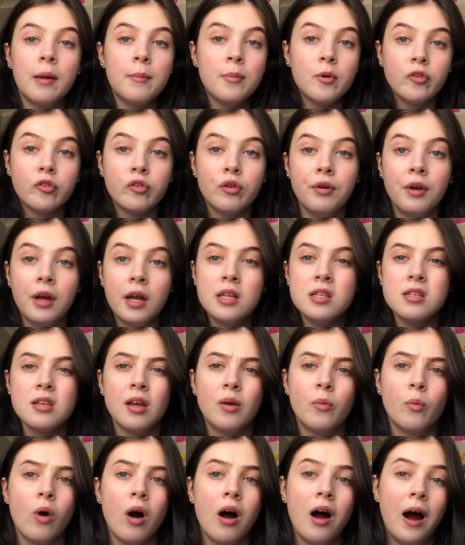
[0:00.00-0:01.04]
before I get into like
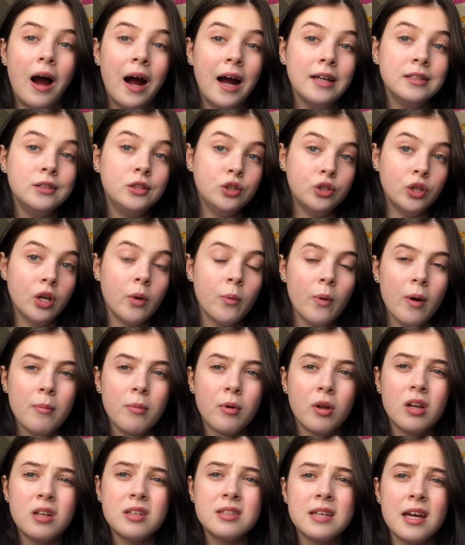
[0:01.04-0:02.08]
what I do, I'm
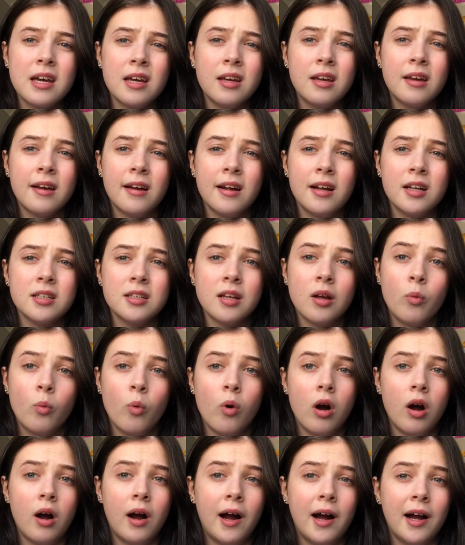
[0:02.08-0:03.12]
going to tell you guys like
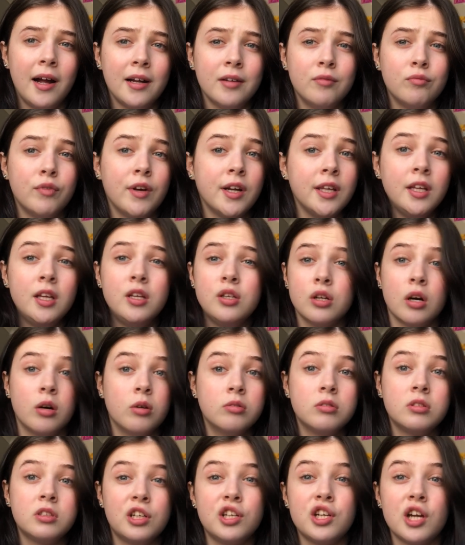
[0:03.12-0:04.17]
what I really don't
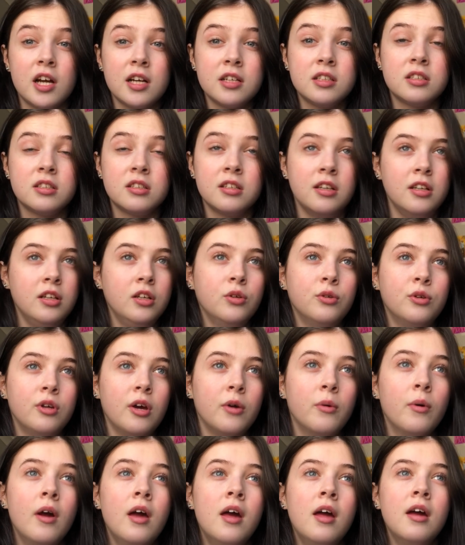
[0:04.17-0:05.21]
suggest that you do.
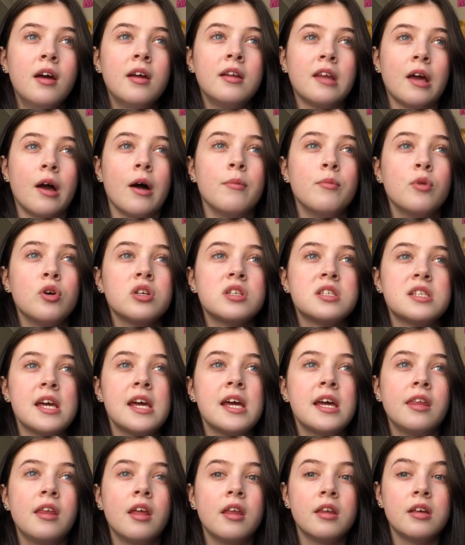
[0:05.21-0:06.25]
Now, I'm not
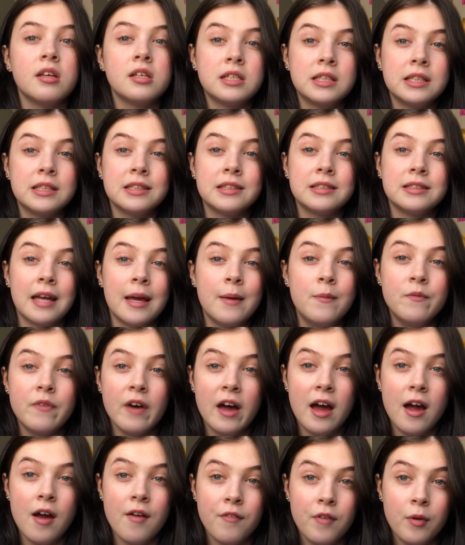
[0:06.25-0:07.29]
saying that this is the same for
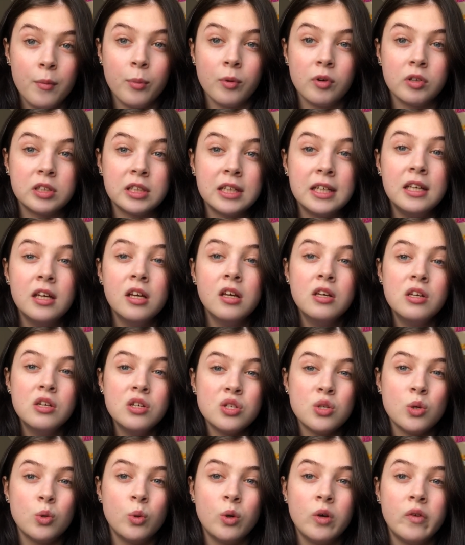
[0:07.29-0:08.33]
everybody,
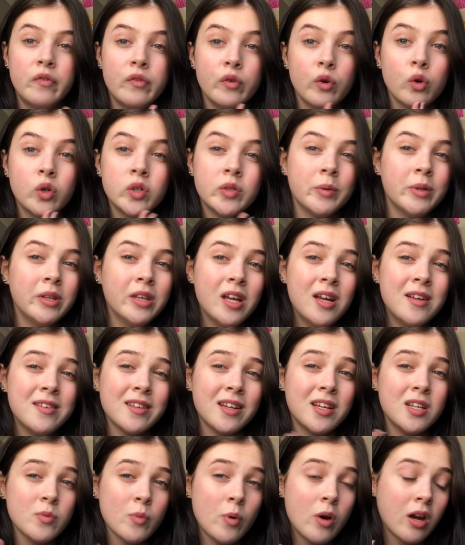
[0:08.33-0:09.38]
so if you're doing this and
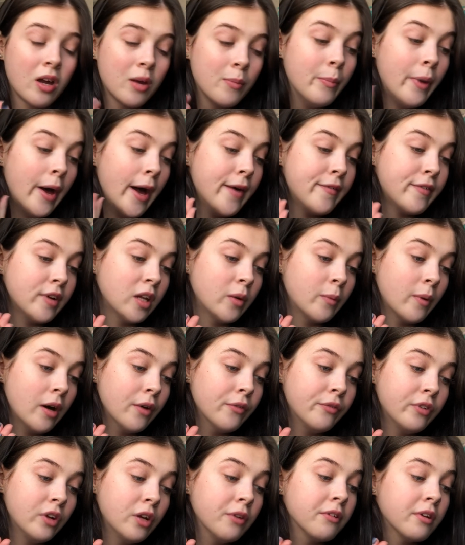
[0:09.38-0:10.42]
it's working perfectly well
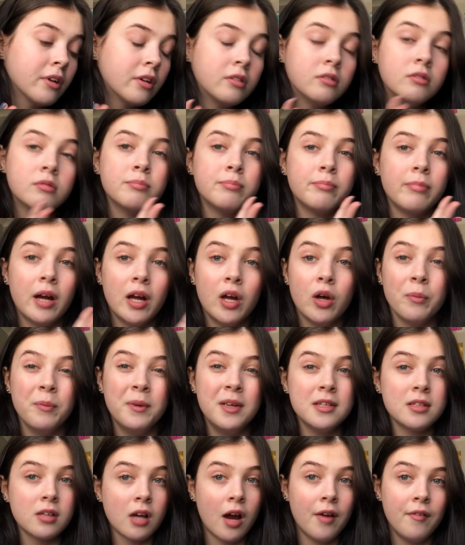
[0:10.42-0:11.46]
for you, then by all
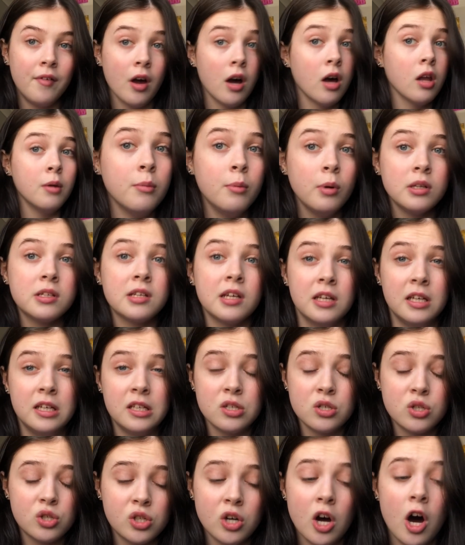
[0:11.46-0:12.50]
means carry on. I'm not telling you to
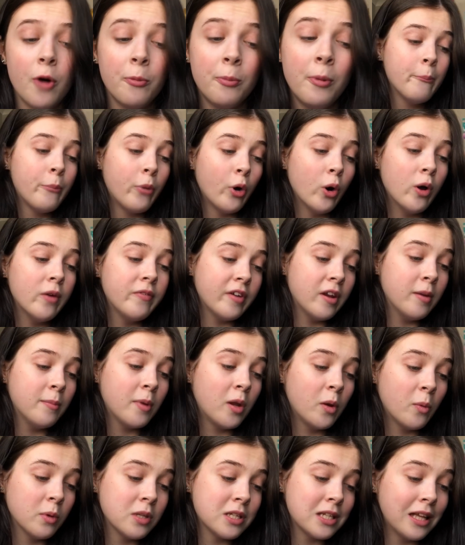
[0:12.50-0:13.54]
stop. But if
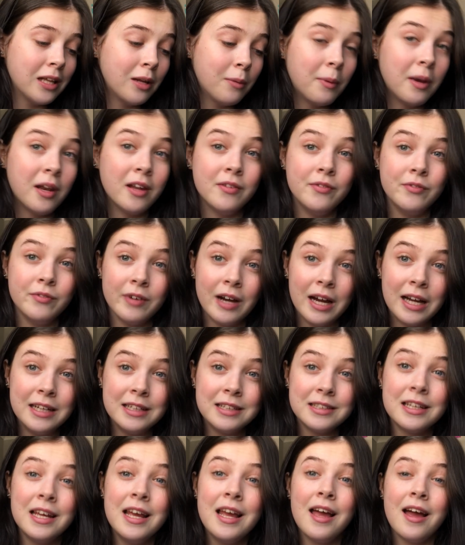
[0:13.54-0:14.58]
anybody wants a little bit of
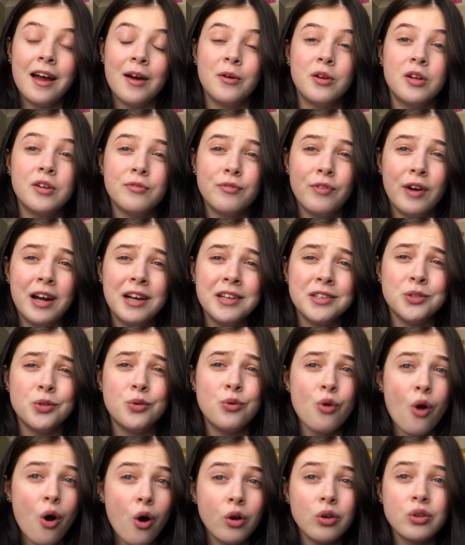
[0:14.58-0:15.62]
advice, I would advise
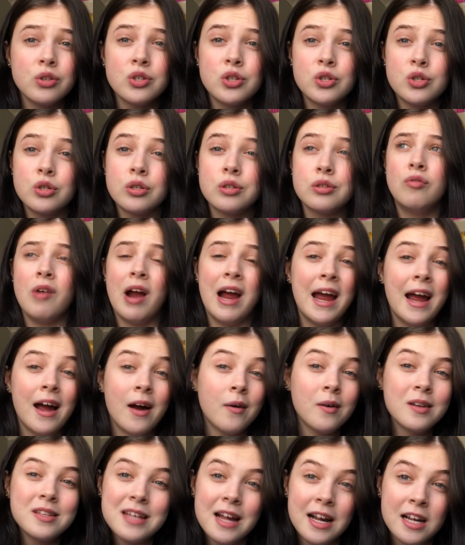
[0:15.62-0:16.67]
not to just write
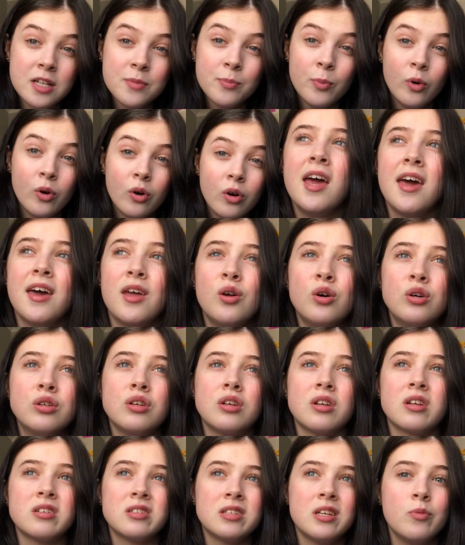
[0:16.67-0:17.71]
out a textbook. In all
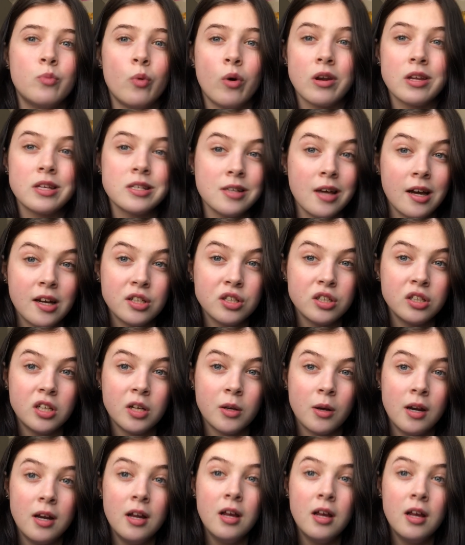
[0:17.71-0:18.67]
honesty, what is that actually doing?